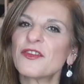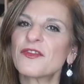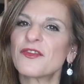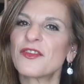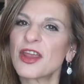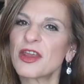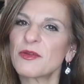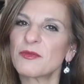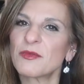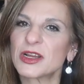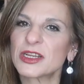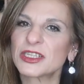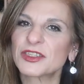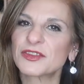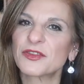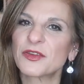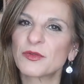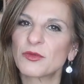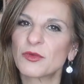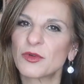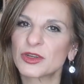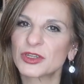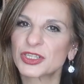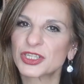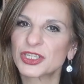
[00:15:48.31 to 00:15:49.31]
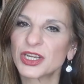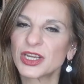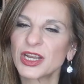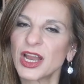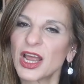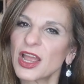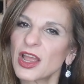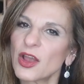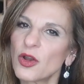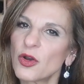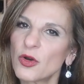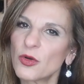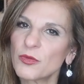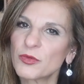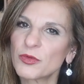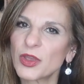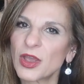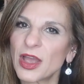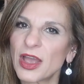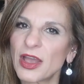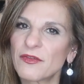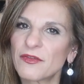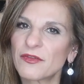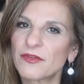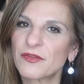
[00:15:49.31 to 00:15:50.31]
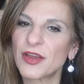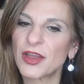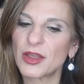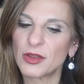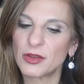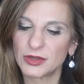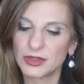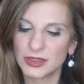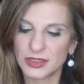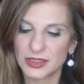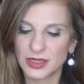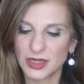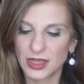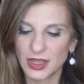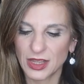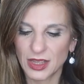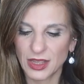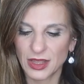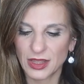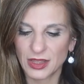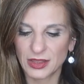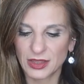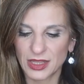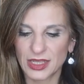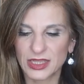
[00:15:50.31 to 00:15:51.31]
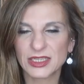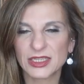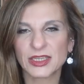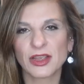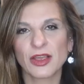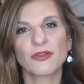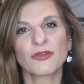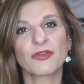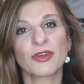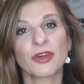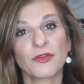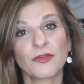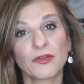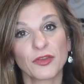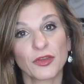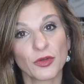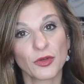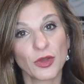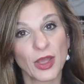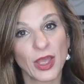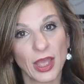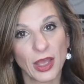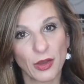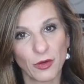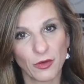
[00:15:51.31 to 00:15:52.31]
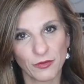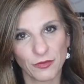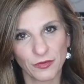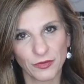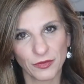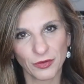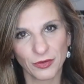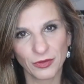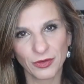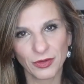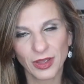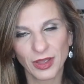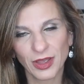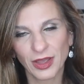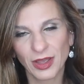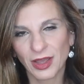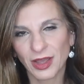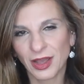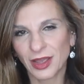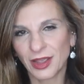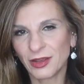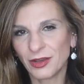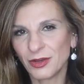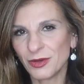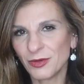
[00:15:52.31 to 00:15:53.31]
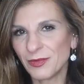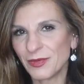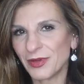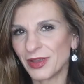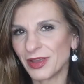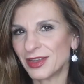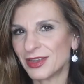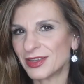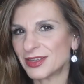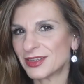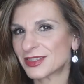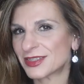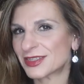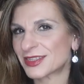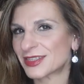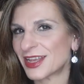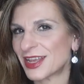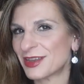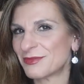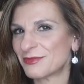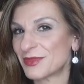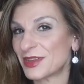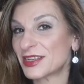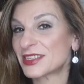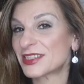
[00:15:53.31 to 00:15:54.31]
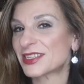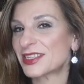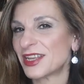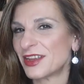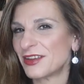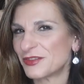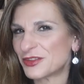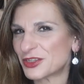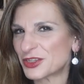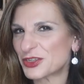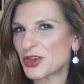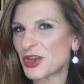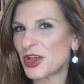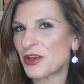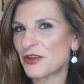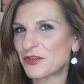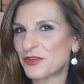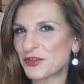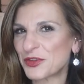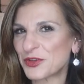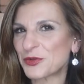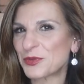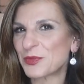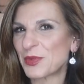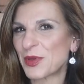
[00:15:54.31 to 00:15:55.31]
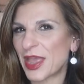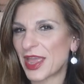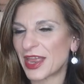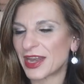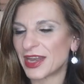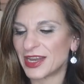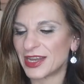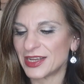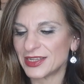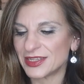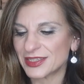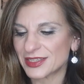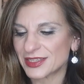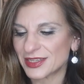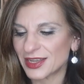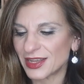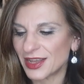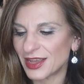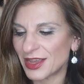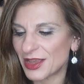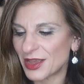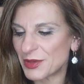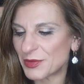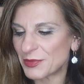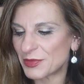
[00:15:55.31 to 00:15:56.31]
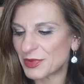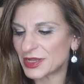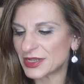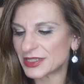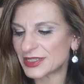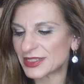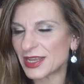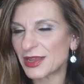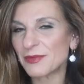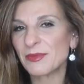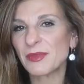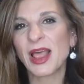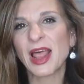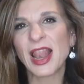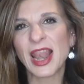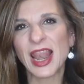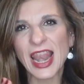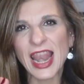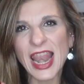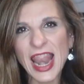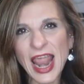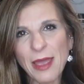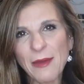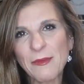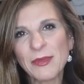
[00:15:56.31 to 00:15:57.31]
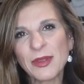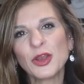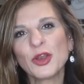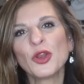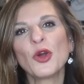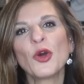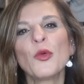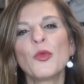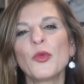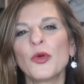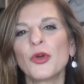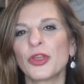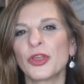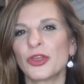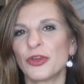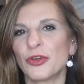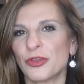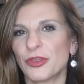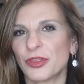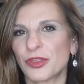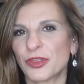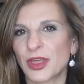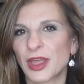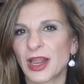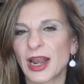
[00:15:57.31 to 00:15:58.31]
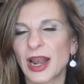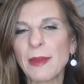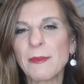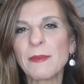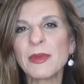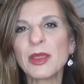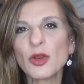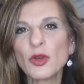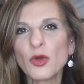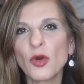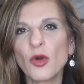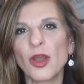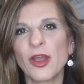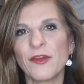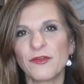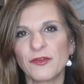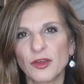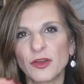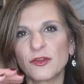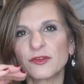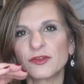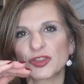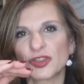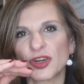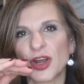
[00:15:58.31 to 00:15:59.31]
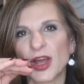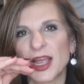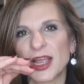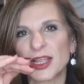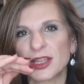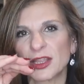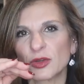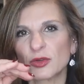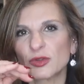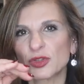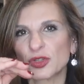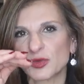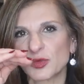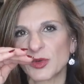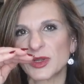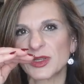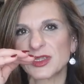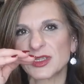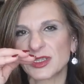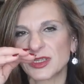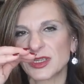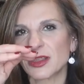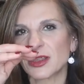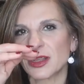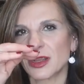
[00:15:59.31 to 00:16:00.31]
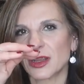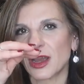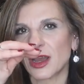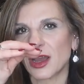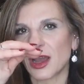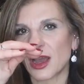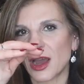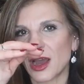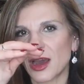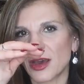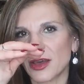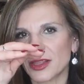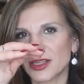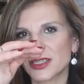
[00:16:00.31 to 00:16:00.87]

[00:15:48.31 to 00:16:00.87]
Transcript: you very much for watching. I hope you have found this review helpful. I hope it has saved you a few pennies. But let me know what you think. Let me know if you've tried those ones that are